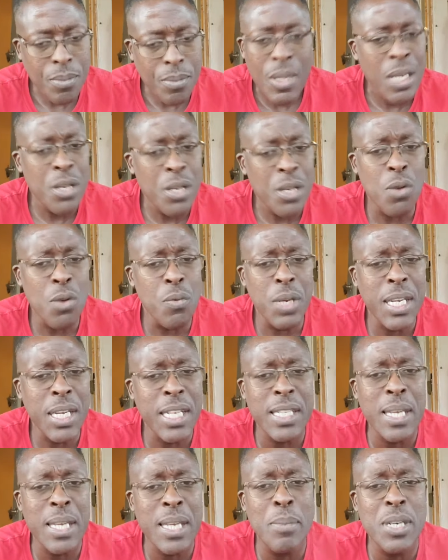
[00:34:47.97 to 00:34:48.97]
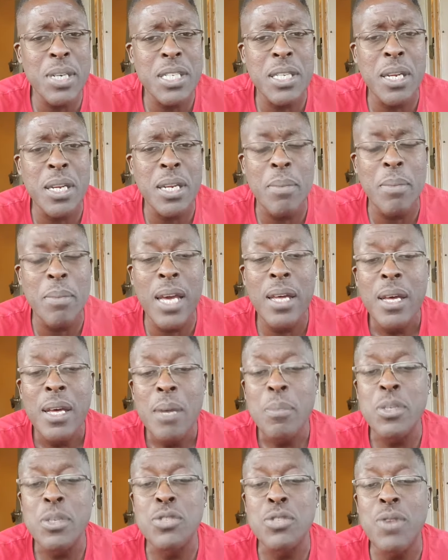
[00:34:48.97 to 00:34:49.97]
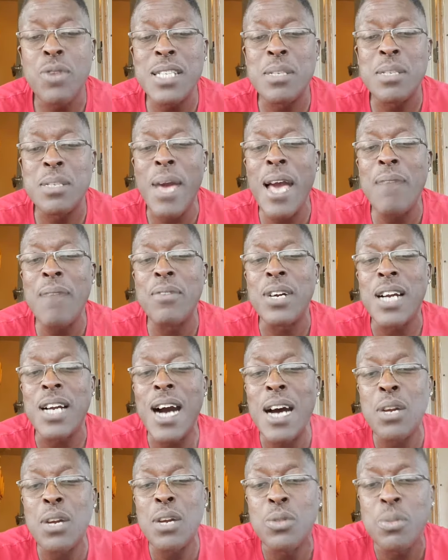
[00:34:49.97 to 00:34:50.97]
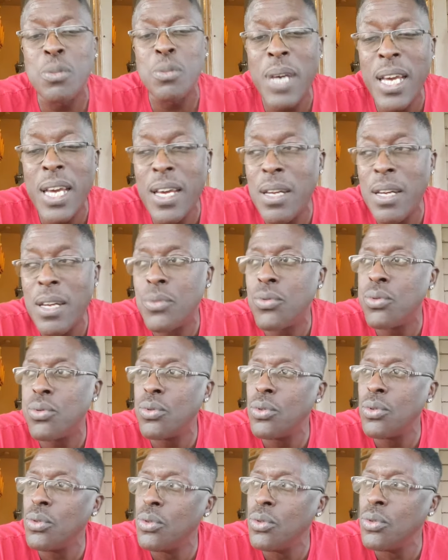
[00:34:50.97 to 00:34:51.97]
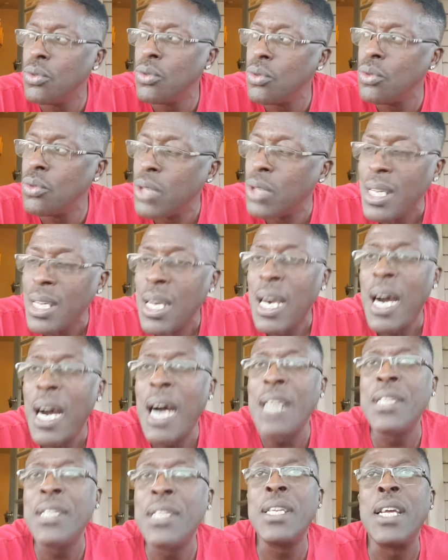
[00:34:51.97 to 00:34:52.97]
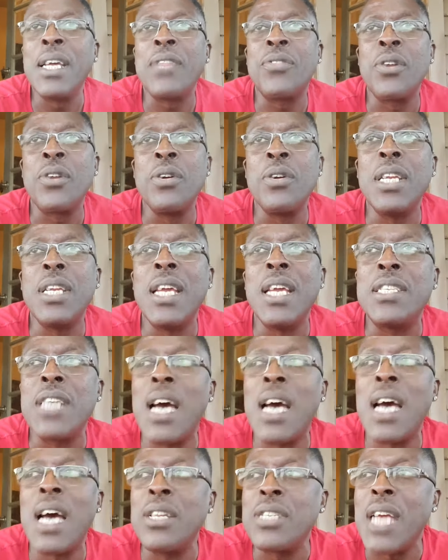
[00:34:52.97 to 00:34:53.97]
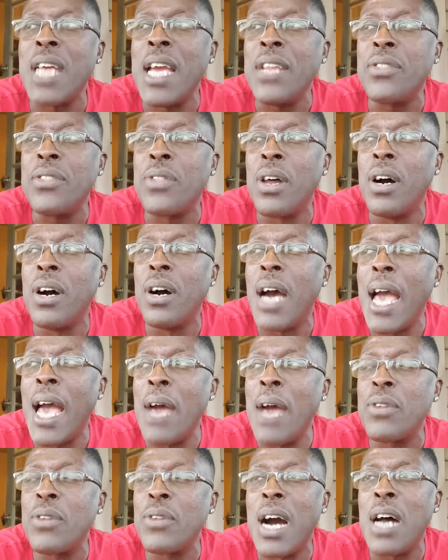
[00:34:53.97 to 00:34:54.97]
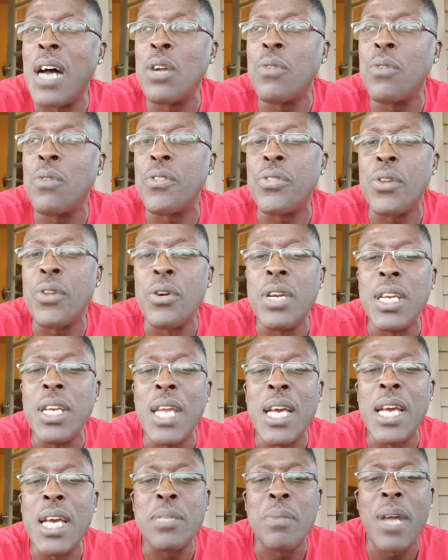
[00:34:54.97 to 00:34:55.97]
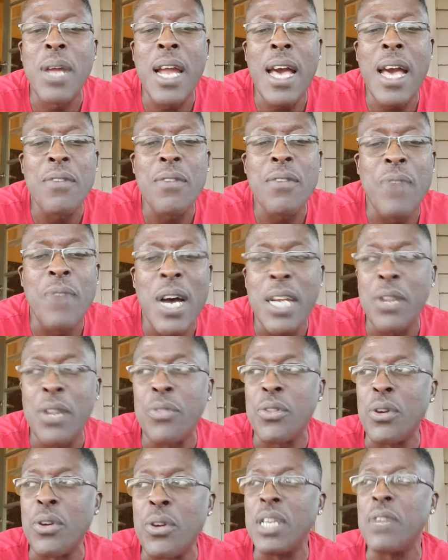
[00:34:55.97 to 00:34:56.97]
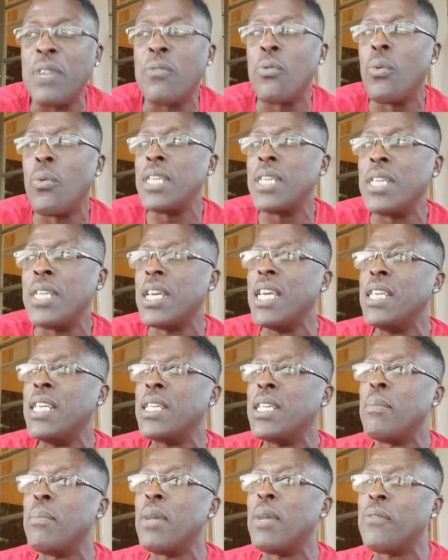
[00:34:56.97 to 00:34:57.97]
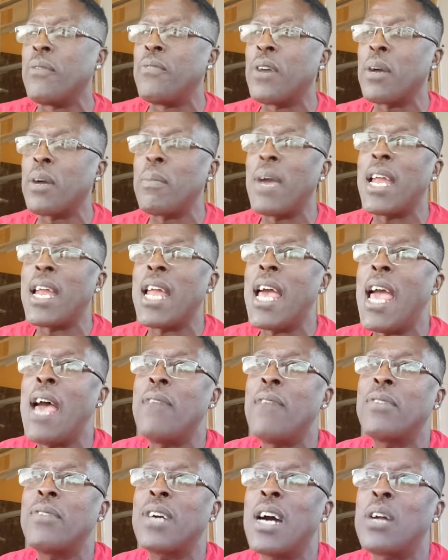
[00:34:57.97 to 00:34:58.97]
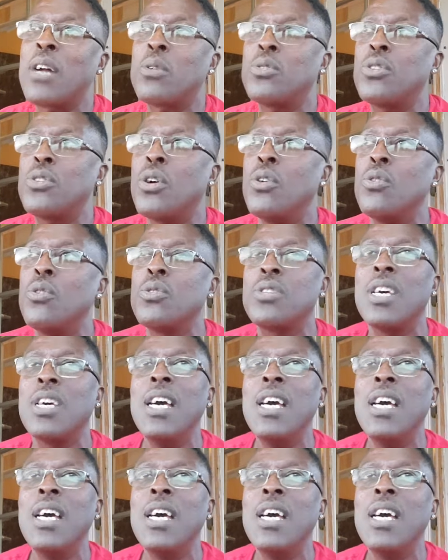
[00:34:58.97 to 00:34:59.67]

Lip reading: You don't really get that much in it, man. But try some avocados, man. Whew. I did that 30-day challenge, ate avocado for 30 days, man. I had to find out 30 different ways to eat that motherfucker, man. I had avocado toast,